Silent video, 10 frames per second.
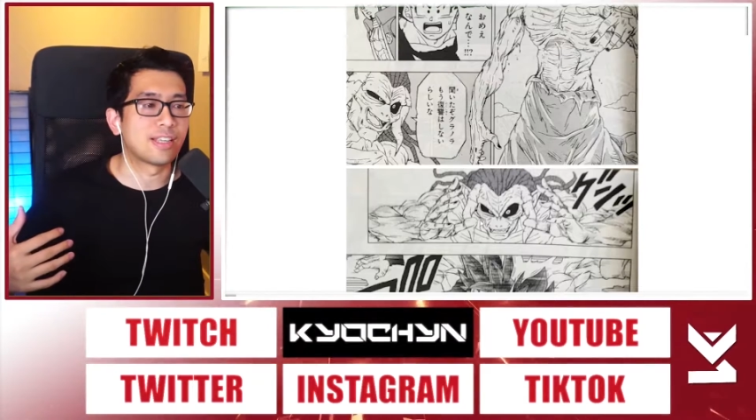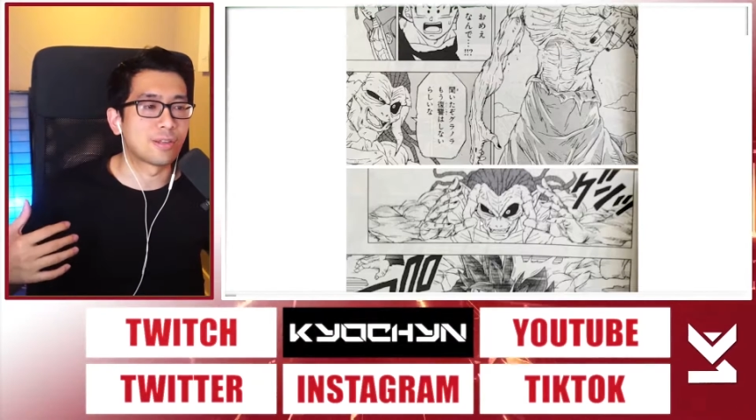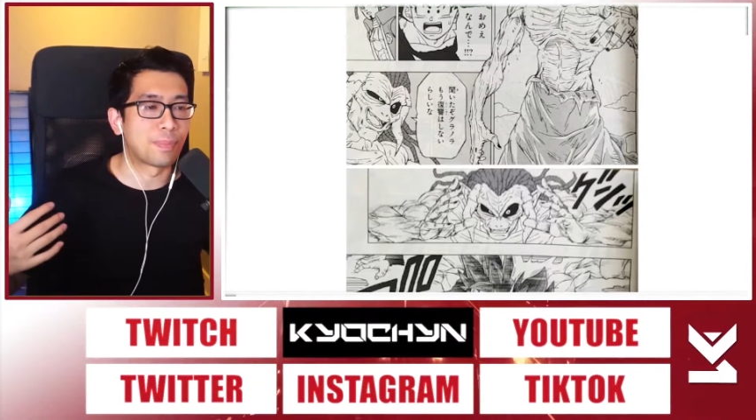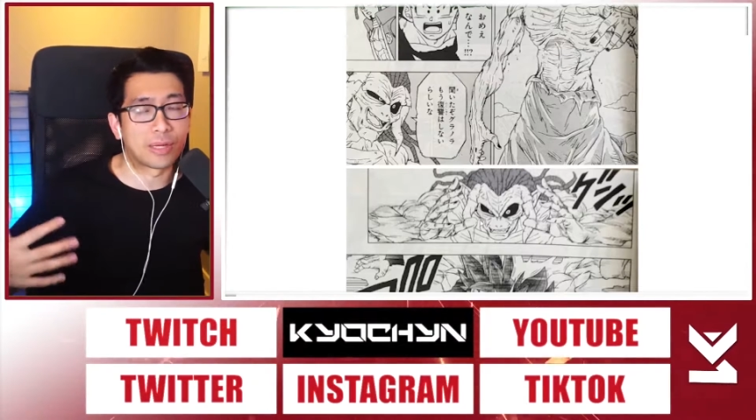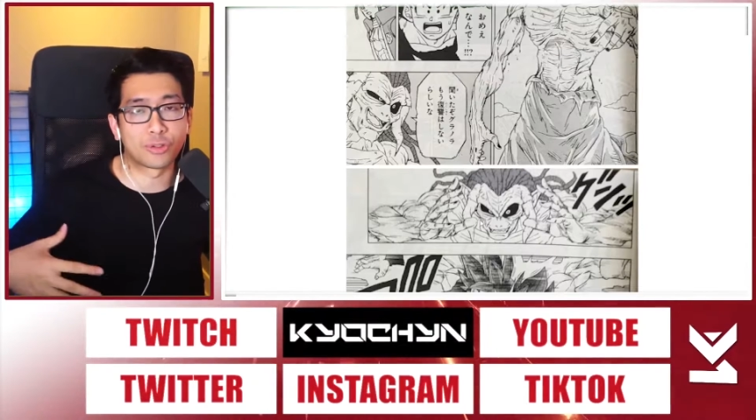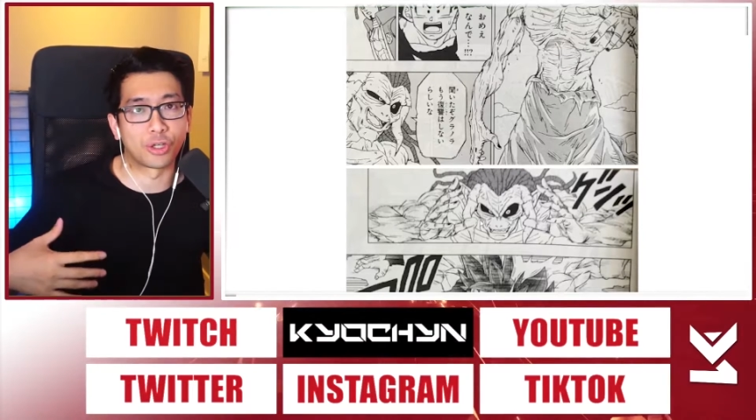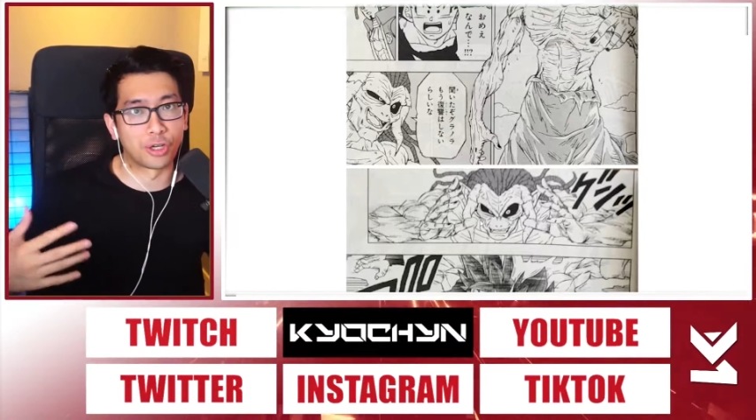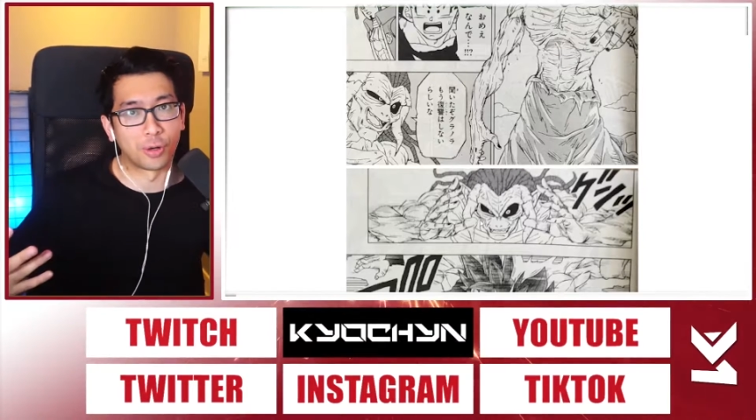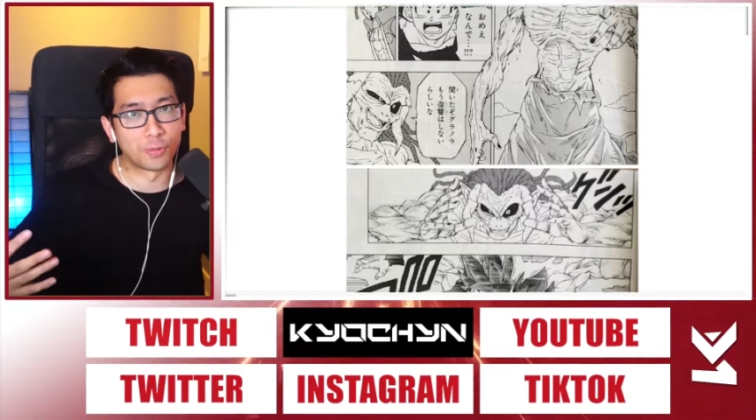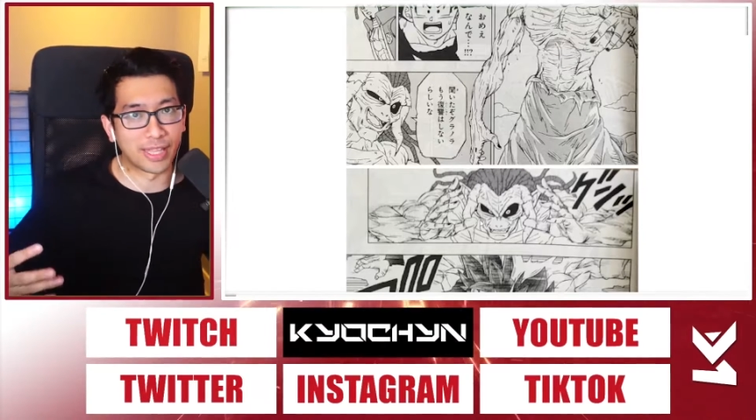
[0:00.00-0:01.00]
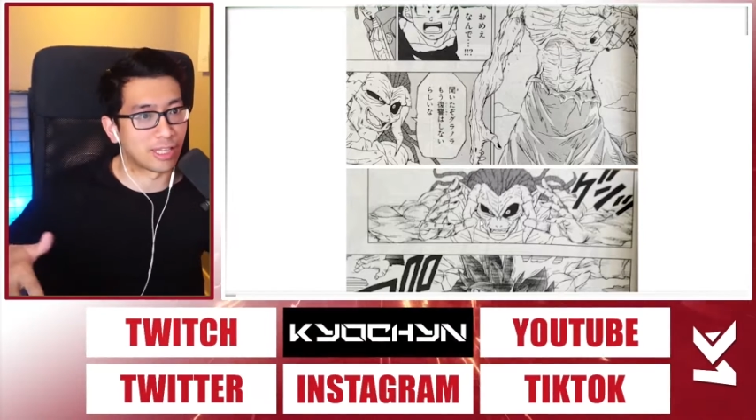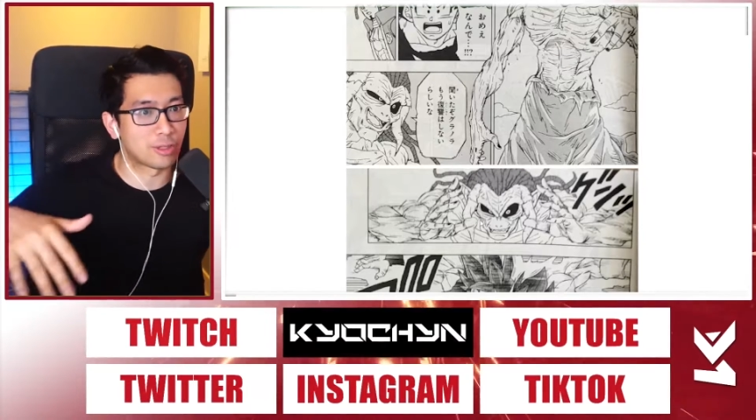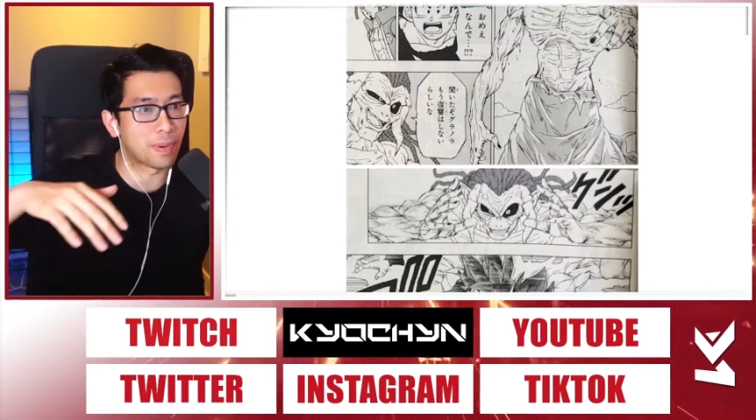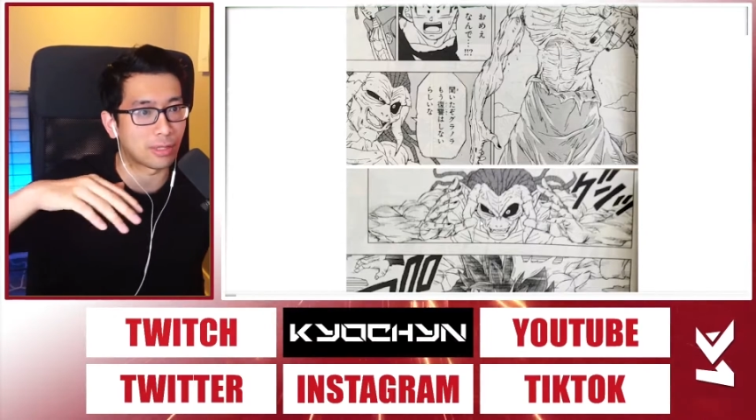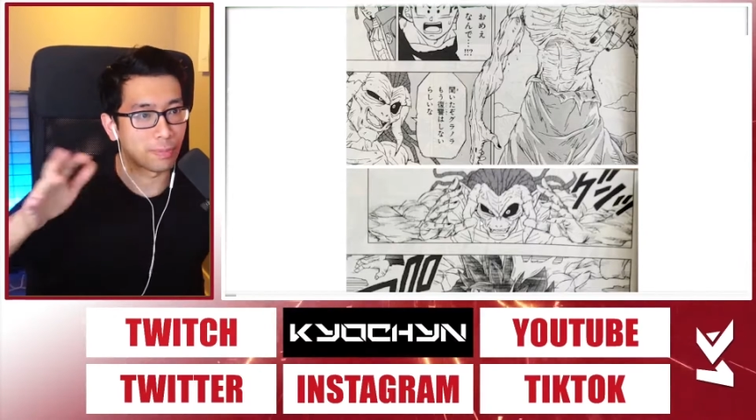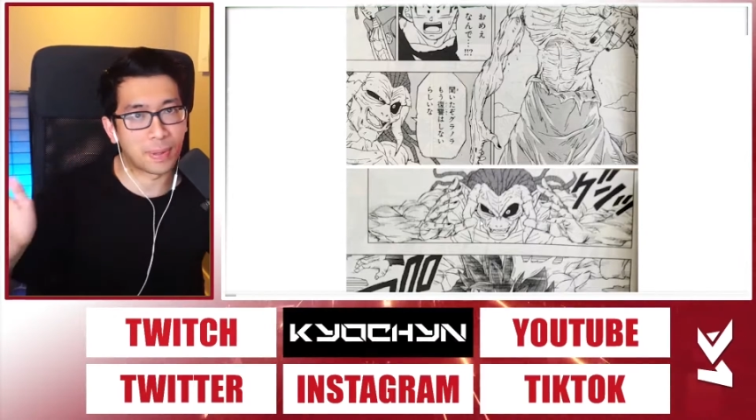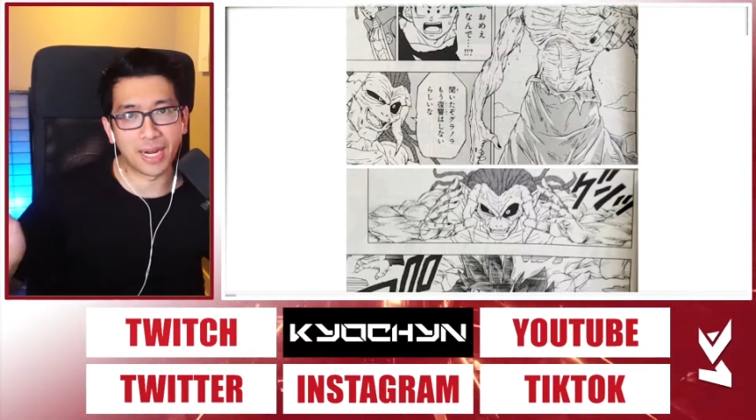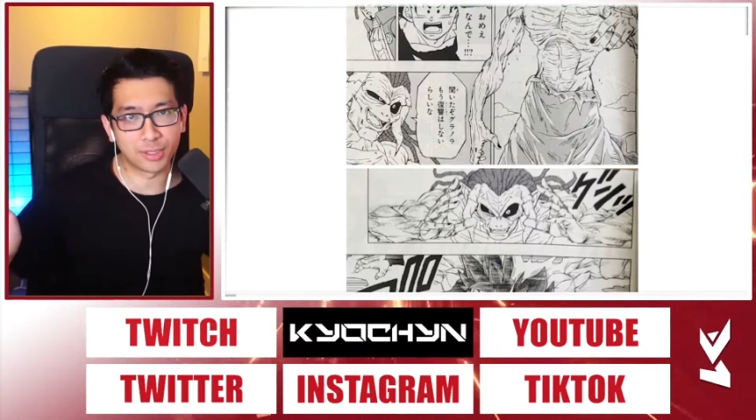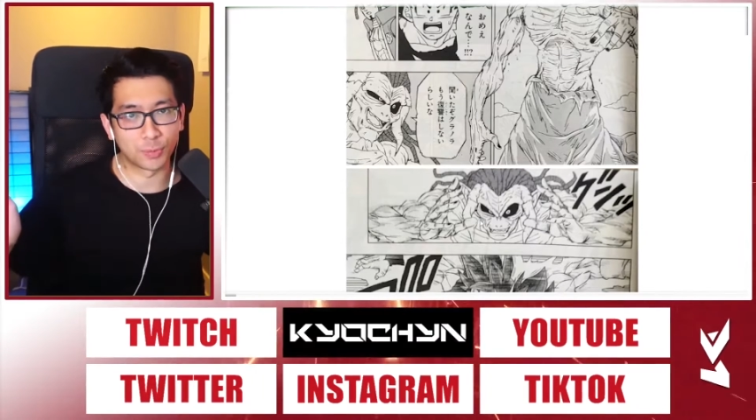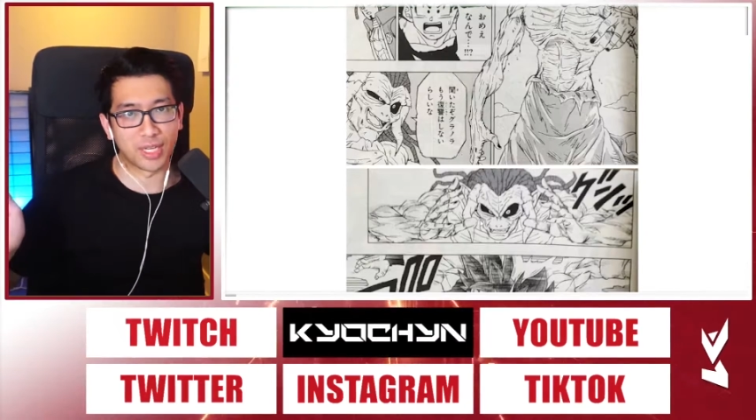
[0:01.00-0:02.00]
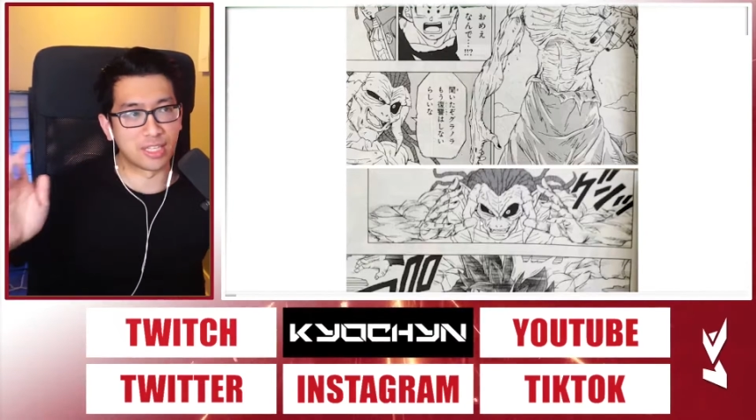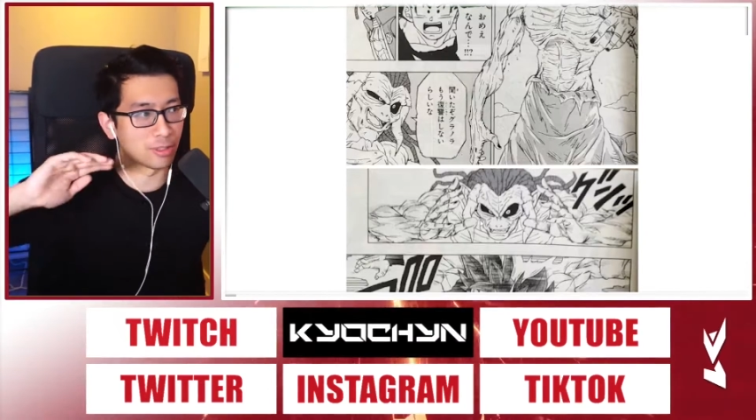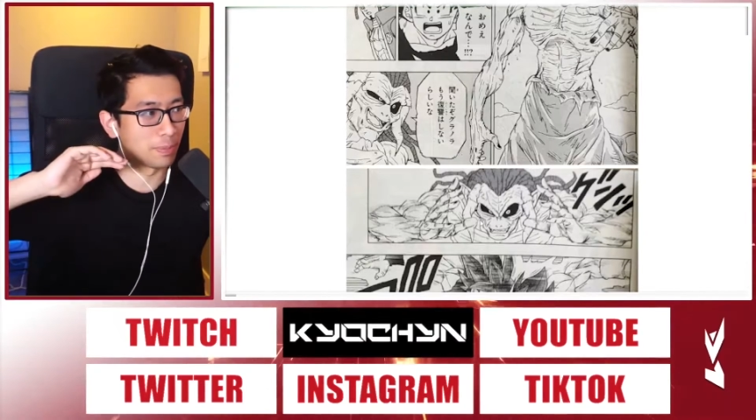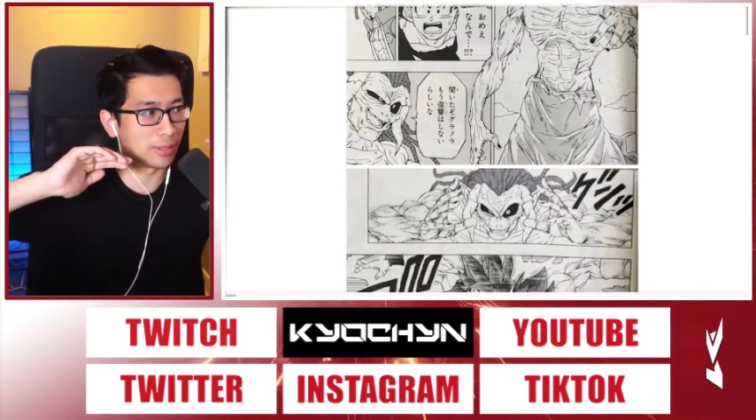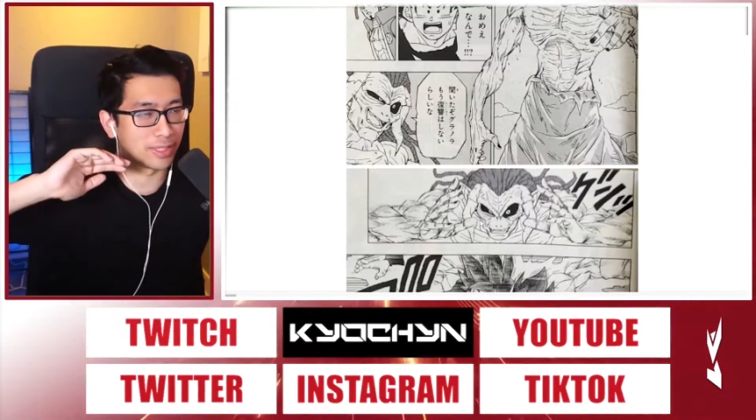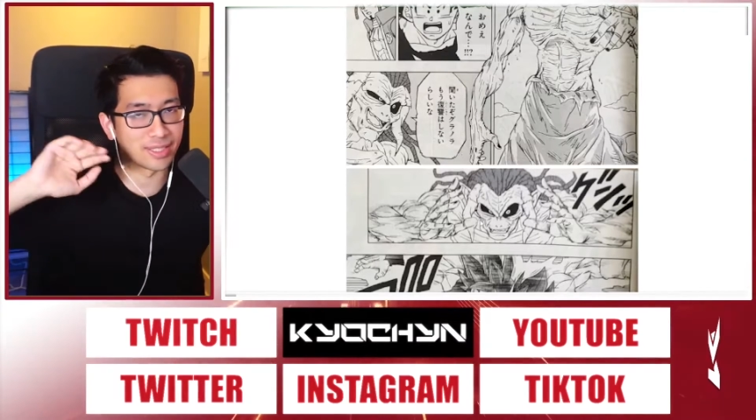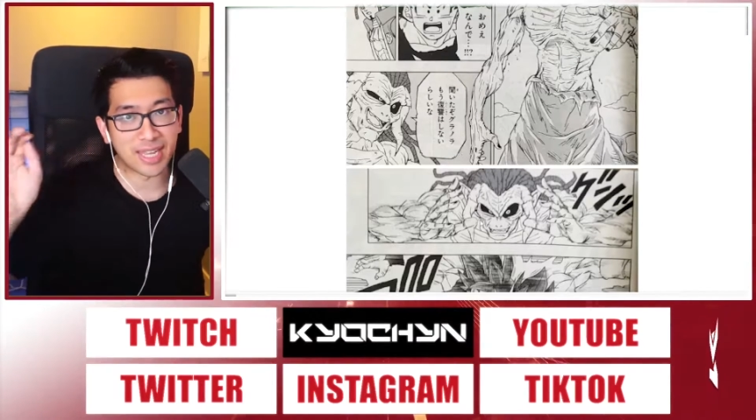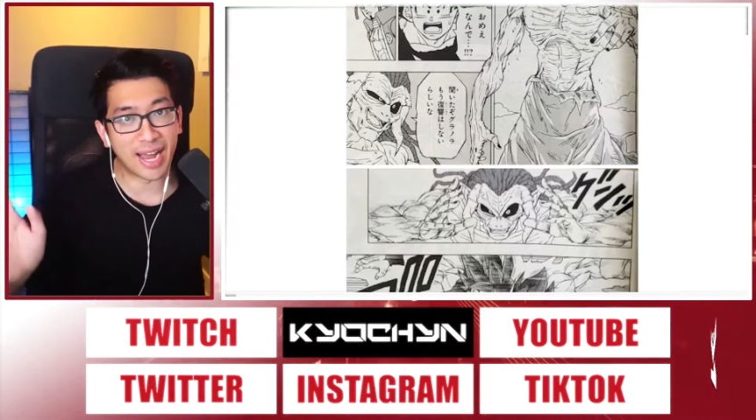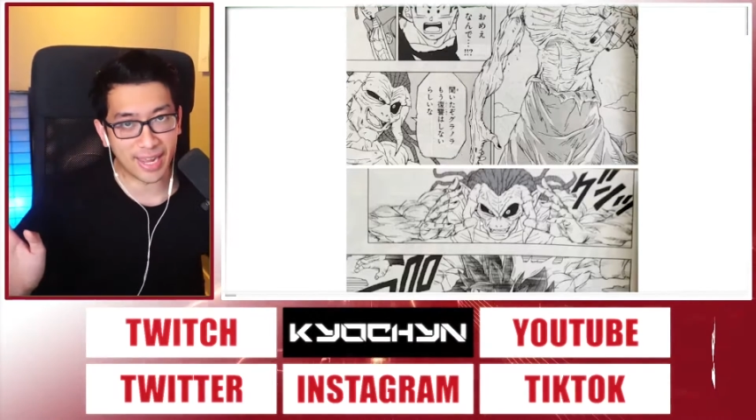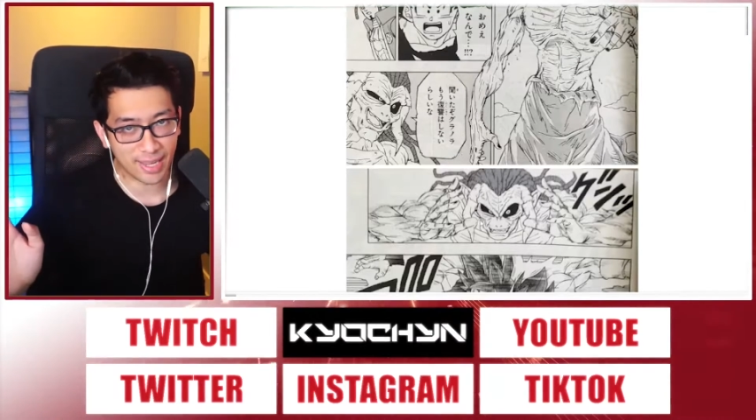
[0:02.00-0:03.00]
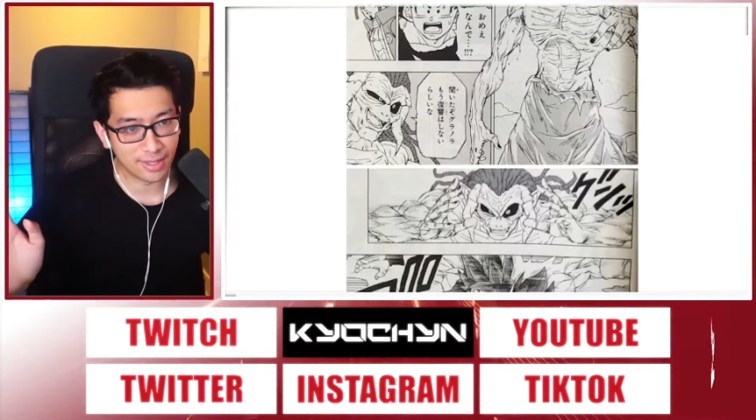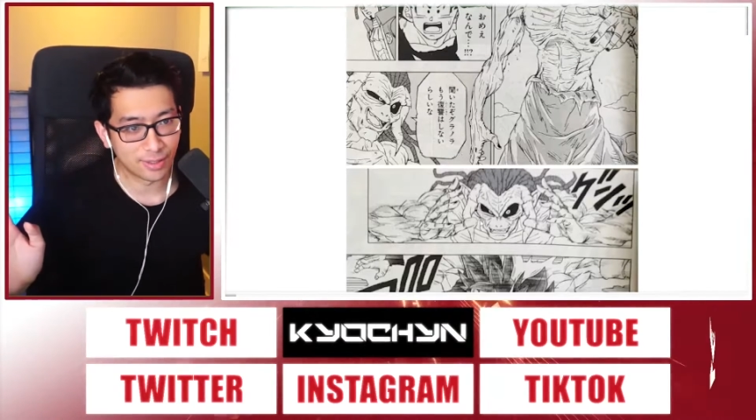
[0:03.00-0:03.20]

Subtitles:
he's about to pass away. He's about to die.